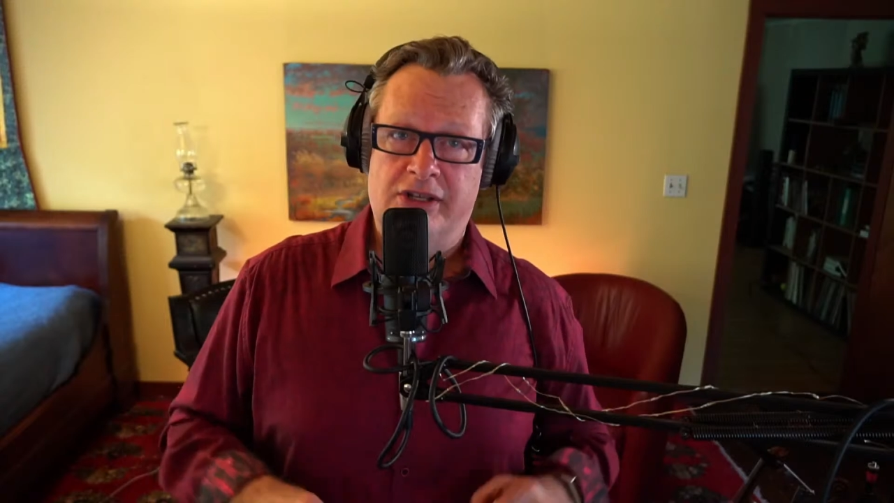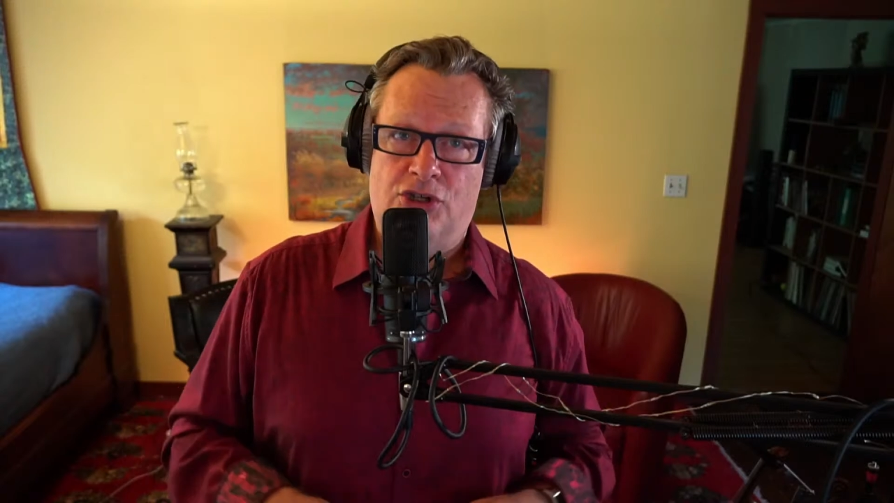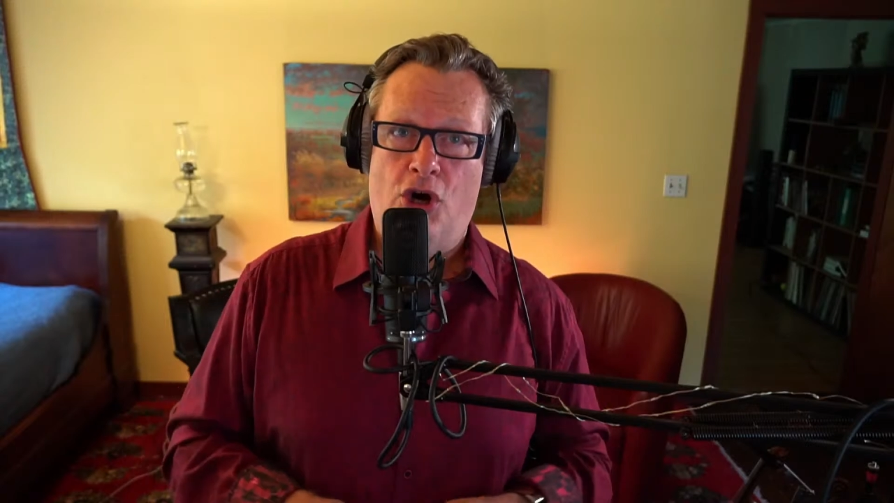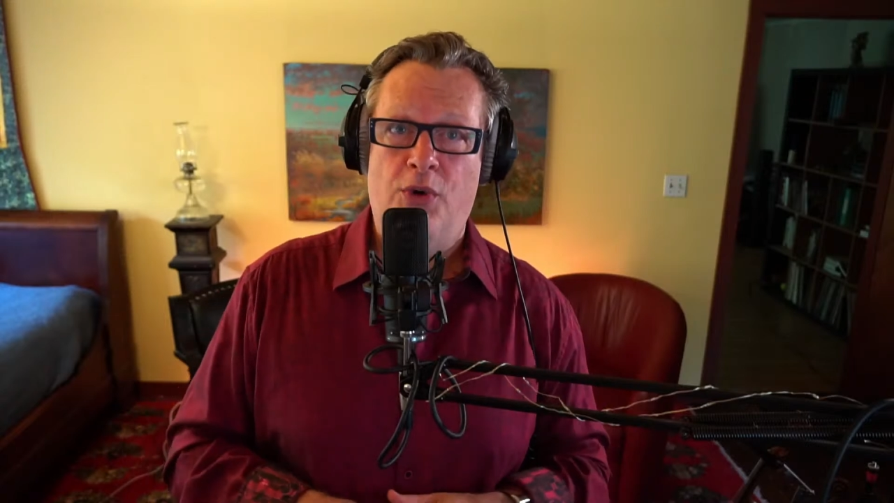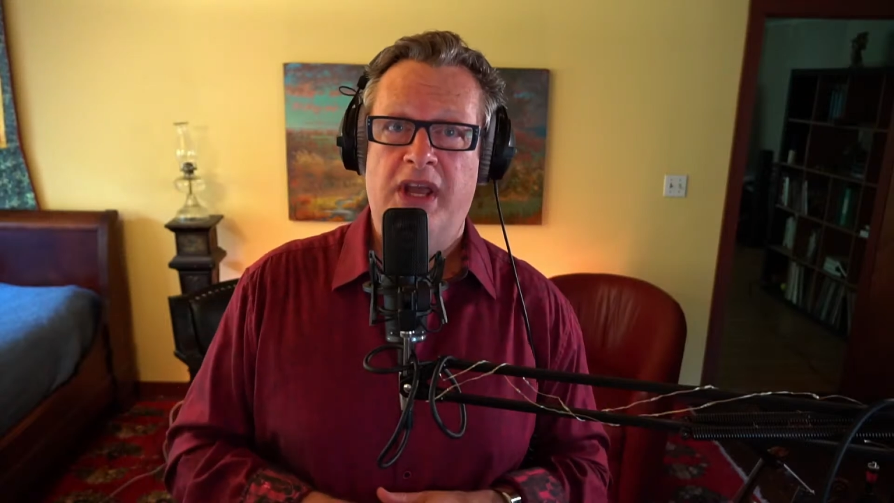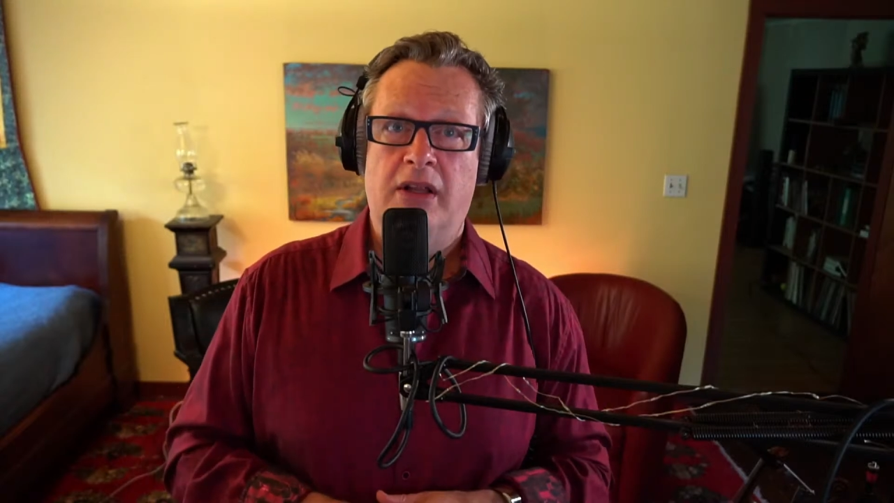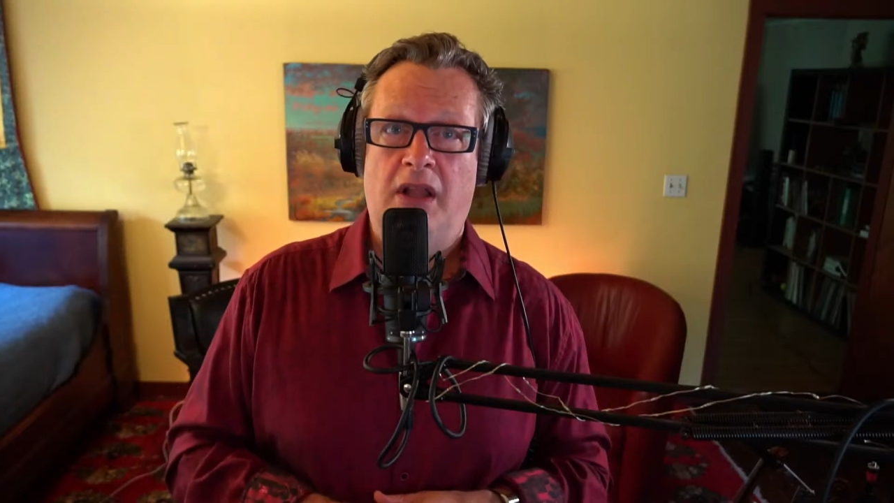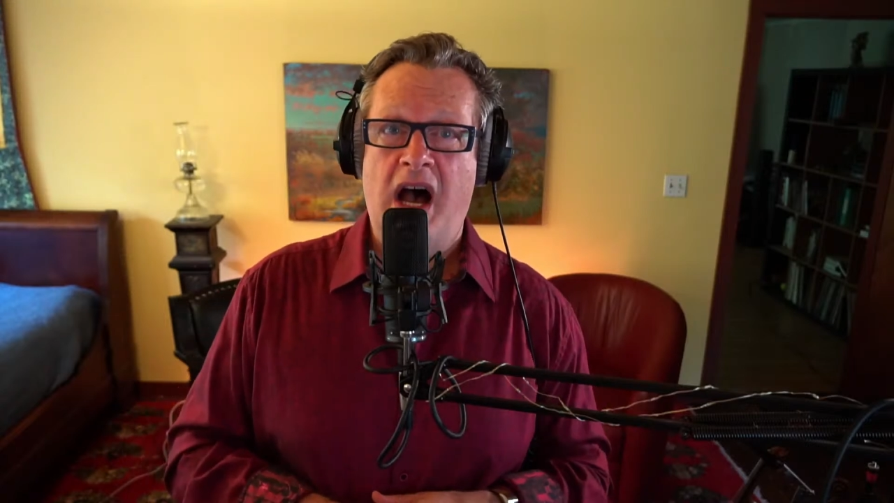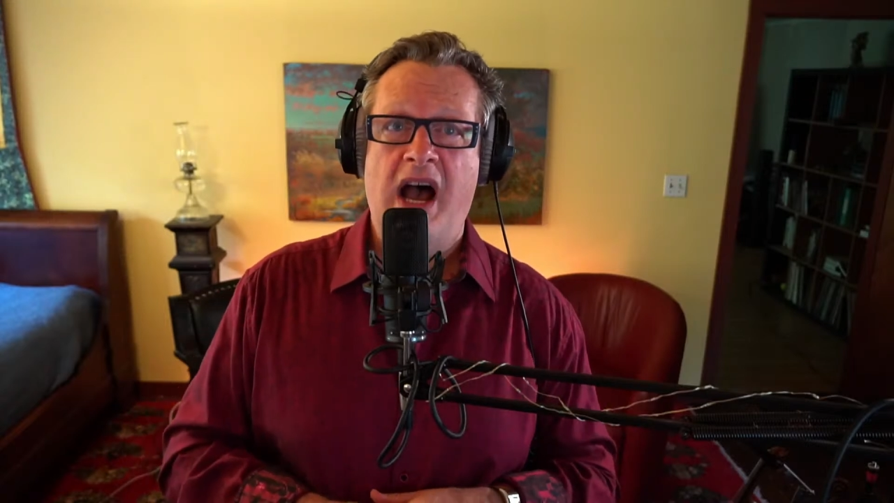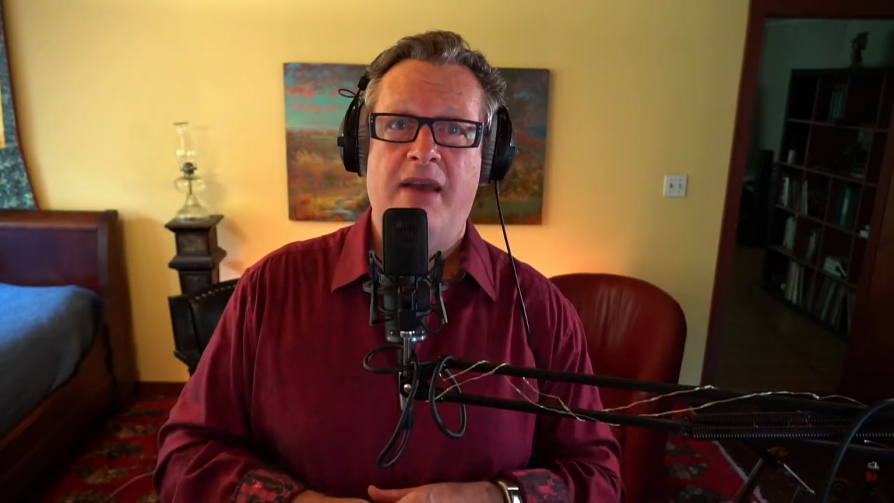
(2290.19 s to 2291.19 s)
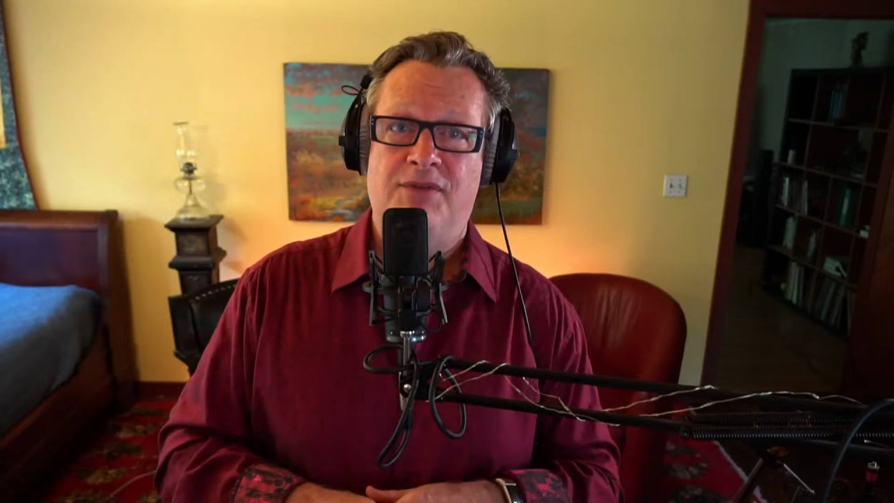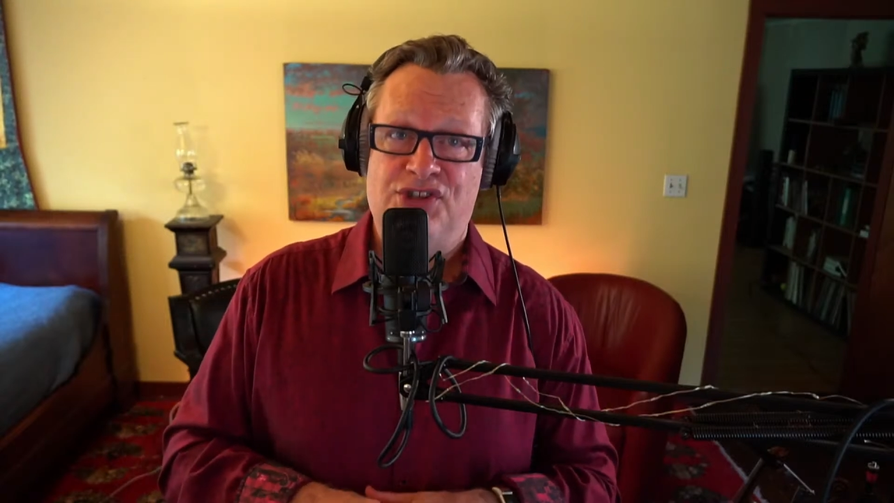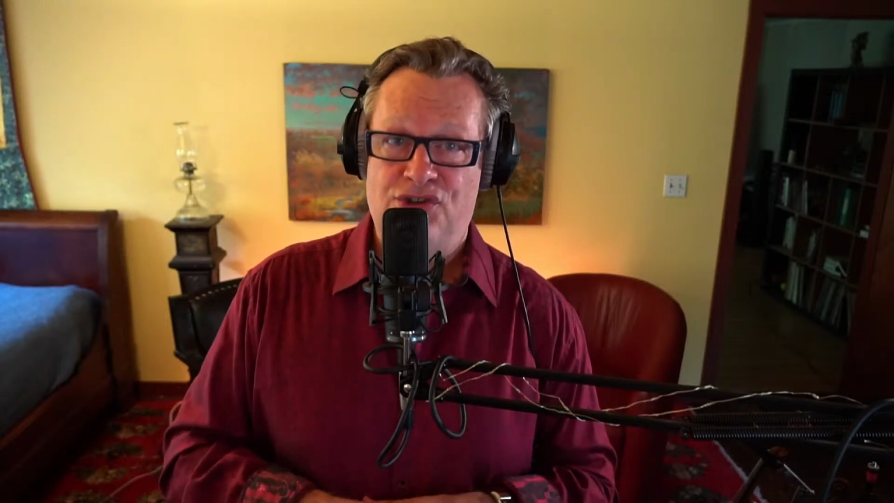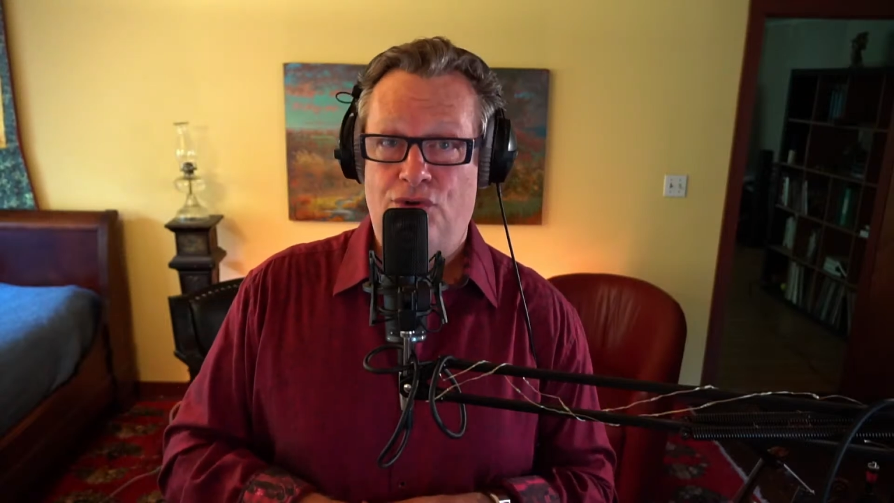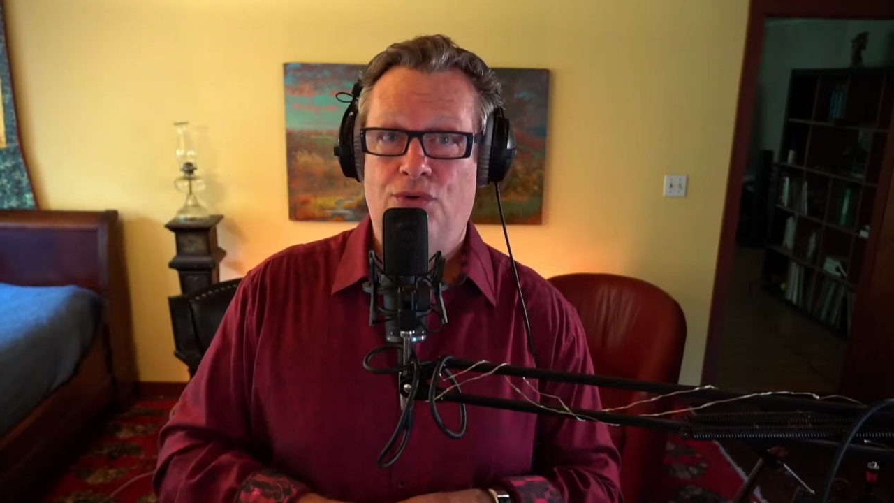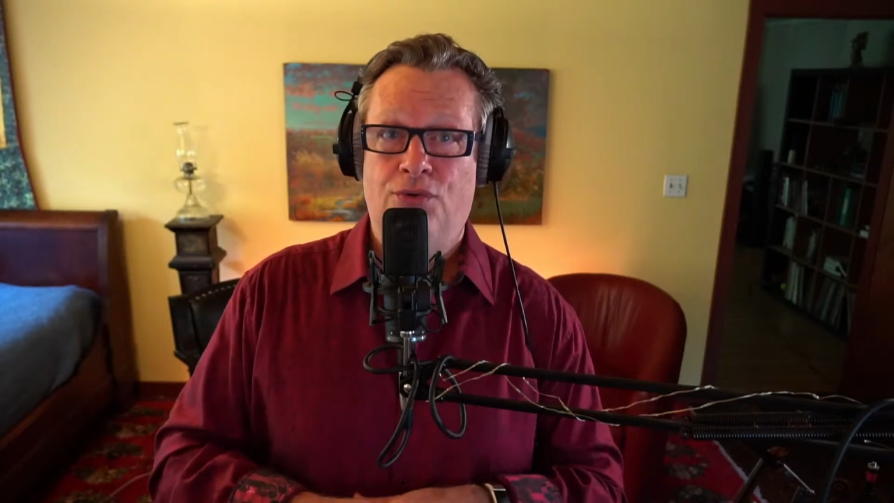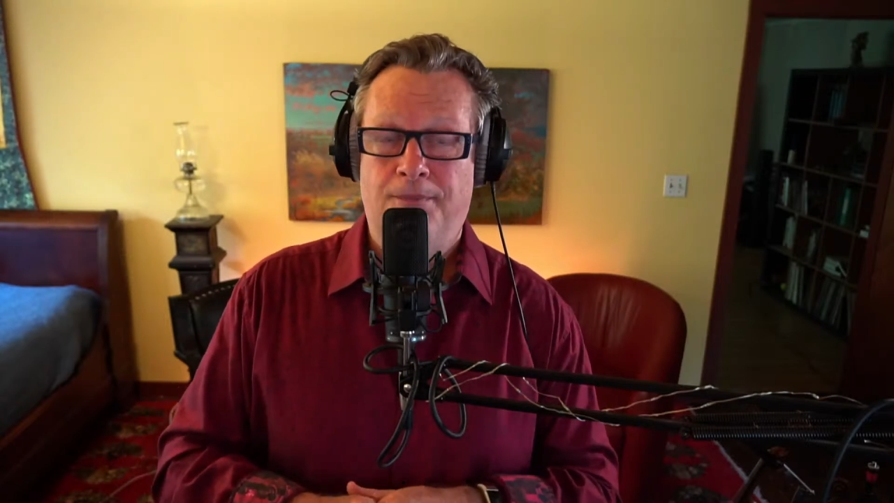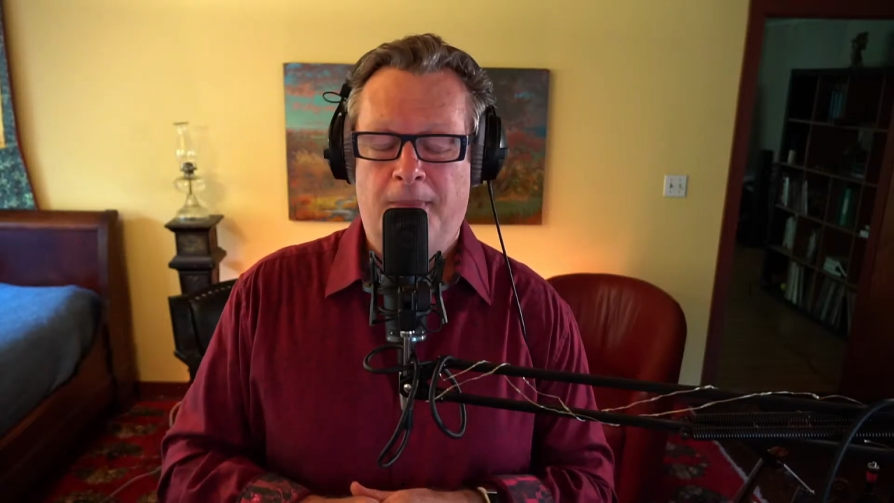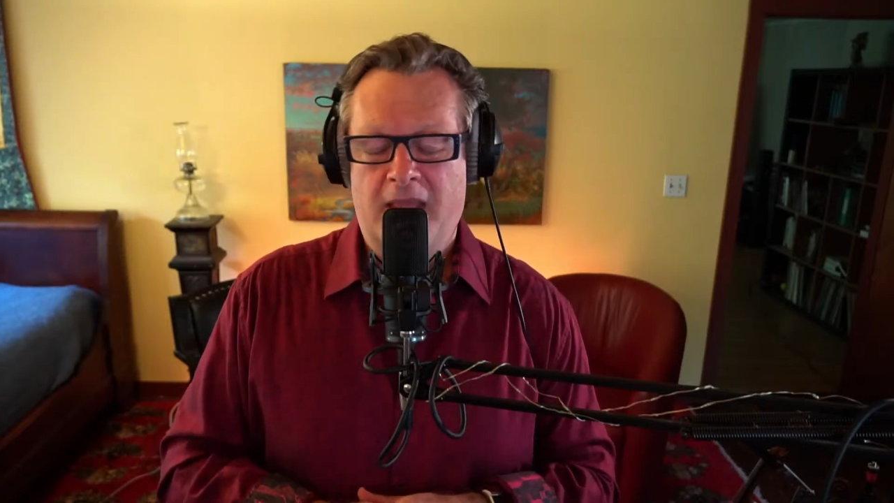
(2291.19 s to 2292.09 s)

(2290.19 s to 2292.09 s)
is going live soon.